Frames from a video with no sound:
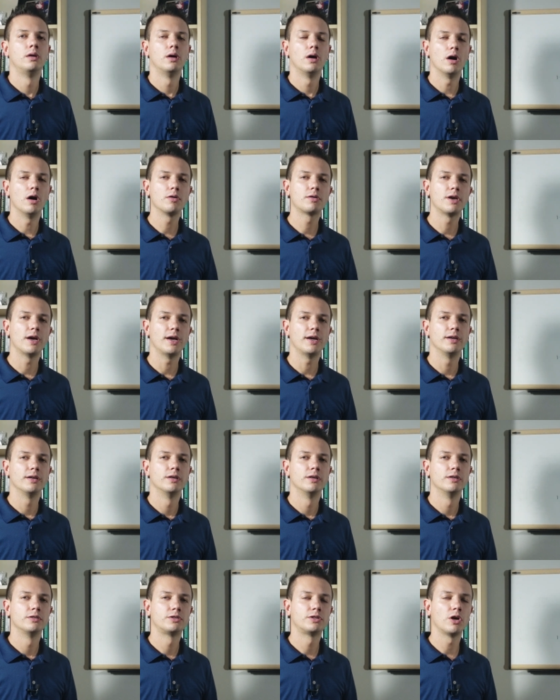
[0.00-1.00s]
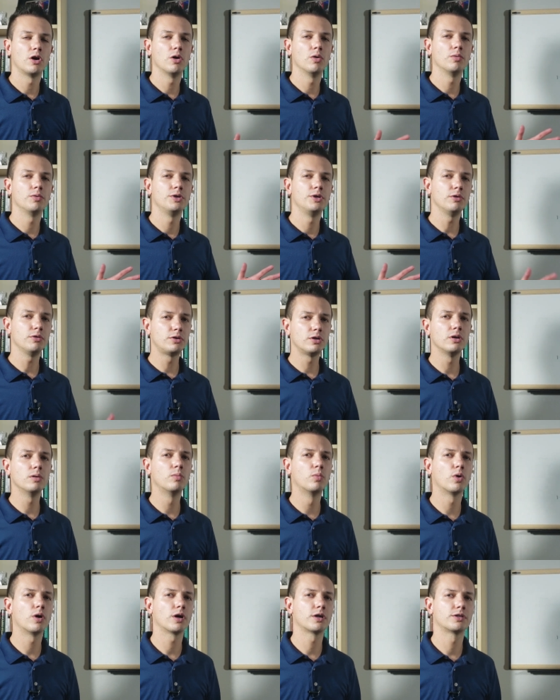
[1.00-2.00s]
Okay, so
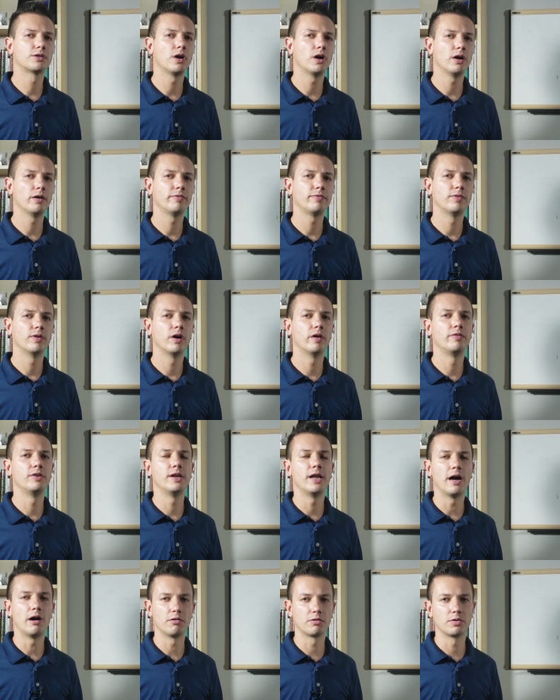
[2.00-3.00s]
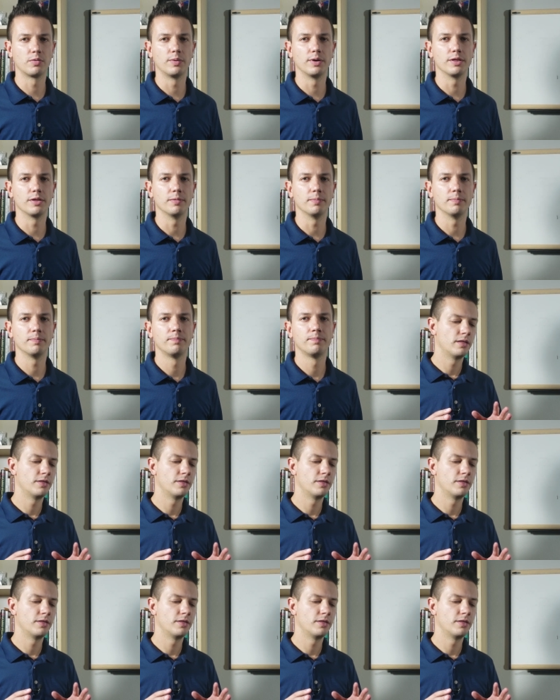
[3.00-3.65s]
YouTube works off of an algorithm.